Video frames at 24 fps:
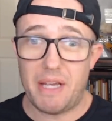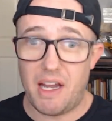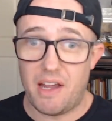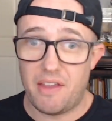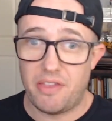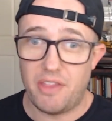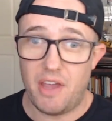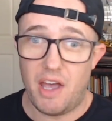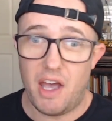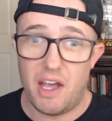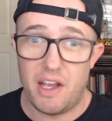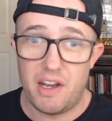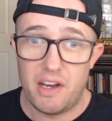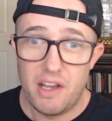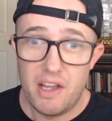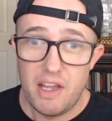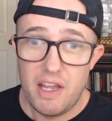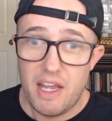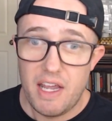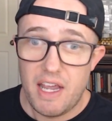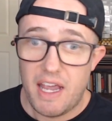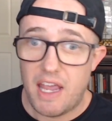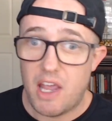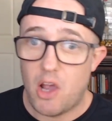I thought
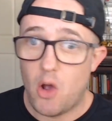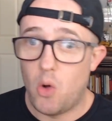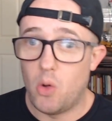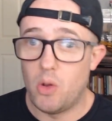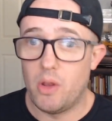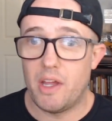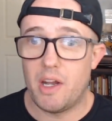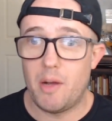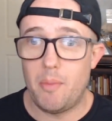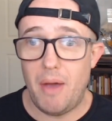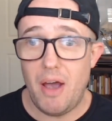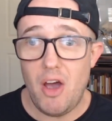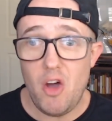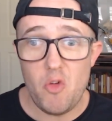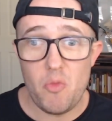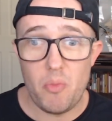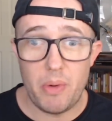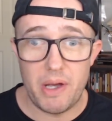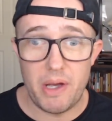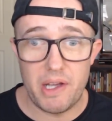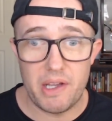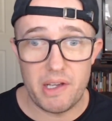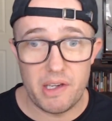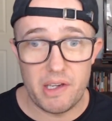a whole lot about,
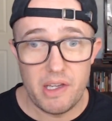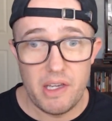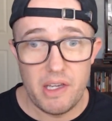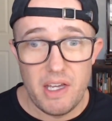but